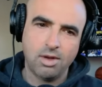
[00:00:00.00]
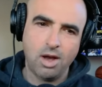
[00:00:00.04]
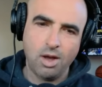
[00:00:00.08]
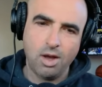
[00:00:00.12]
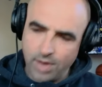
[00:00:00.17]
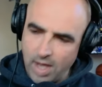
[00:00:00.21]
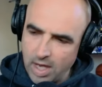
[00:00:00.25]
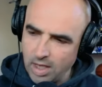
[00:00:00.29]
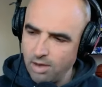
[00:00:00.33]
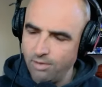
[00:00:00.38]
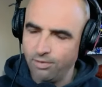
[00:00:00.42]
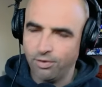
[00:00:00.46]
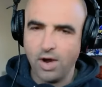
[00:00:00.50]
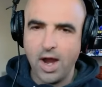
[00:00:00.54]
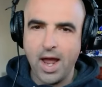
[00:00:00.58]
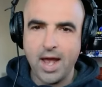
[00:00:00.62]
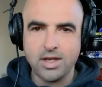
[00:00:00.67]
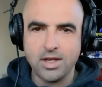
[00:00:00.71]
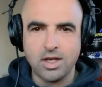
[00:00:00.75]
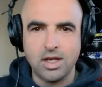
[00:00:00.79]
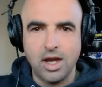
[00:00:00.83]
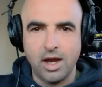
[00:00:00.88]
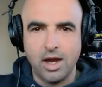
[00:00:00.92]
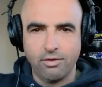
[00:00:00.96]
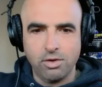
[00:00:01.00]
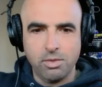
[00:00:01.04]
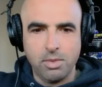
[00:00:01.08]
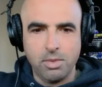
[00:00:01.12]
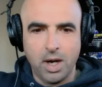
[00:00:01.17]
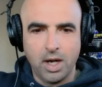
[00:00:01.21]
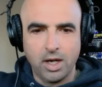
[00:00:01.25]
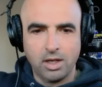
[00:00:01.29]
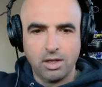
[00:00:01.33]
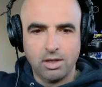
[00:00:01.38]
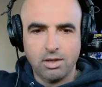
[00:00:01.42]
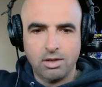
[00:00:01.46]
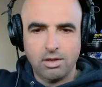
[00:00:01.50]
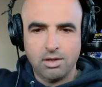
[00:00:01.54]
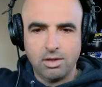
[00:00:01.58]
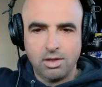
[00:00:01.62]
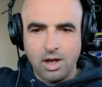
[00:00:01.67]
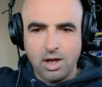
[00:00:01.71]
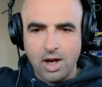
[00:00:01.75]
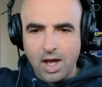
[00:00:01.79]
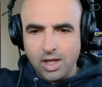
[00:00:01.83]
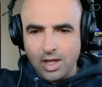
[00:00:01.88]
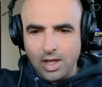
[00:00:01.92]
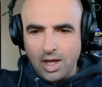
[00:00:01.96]
Oh, thank you for asking, everybody.
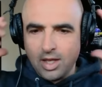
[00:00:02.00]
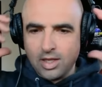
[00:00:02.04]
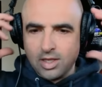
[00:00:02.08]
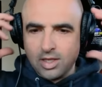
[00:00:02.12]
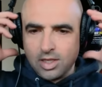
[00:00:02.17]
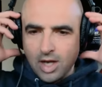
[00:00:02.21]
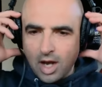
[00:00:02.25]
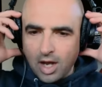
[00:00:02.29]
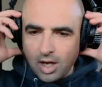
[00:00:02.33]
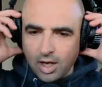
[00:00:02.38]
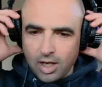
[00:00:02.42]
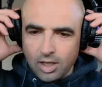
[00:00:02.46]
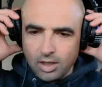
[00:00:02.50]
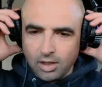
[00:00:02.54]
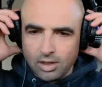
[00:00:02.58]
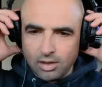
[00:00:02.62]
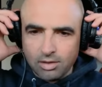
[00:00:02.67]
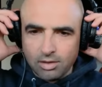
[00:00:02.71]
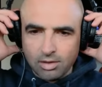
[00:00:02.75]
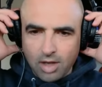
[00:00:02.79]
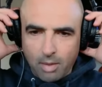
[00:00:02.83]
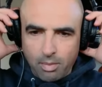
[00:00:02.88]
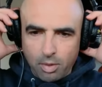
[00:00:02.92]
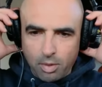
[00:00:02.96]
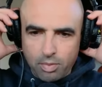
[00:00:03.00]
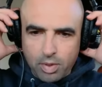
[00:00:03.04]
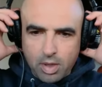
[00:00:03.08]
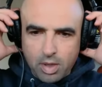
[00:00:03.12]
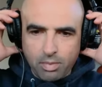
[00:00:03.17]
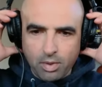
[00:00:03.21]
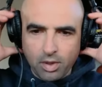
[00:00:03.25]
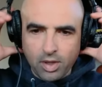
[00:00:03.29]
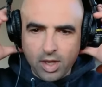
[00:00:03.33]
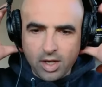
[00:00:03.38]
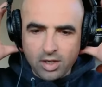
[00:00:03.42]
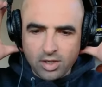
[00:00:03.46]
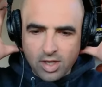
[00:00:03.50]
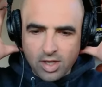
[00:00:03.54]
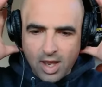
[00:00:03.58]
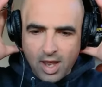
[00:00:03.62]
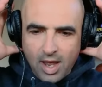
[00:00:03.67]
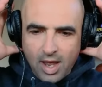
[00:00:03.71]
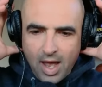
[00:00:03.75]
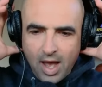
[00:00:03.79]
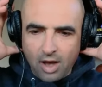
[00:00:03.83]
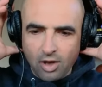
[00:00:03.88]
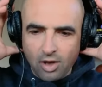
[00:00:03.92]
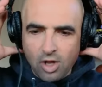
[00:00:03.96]
I saw a couple people there say,
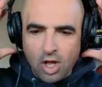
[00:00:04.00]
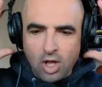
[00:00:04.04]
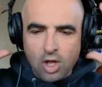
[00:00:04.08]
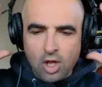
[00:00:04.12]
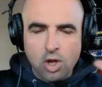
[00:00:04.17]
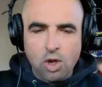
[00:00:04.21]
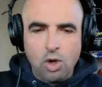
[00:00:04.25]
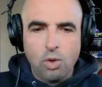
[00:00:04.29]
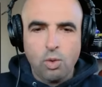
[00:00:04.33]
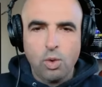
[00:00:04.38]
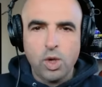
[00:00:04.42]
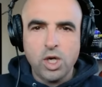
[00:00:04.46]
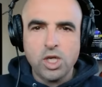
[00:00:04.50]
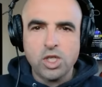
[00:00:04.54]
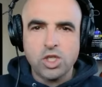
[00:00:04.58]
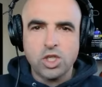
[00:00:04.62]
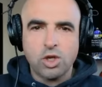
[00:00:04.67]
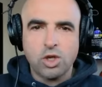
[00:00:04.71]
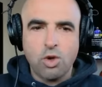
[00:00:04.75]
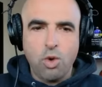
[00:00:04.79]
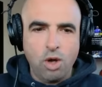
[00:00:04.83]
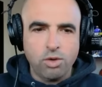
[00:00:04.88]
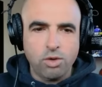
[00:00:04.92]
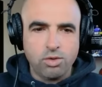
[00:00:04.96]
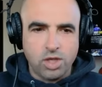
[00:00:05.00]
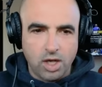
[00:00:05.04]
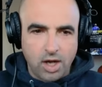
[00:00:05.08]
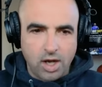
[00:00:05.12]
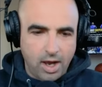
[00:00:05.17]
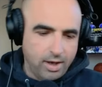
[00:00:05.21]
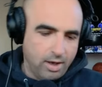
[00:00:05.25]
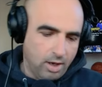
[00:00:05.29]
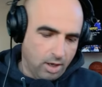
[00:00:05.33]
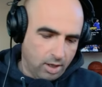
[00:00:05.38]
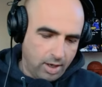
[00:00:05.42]
hey, Al, where's the quote today?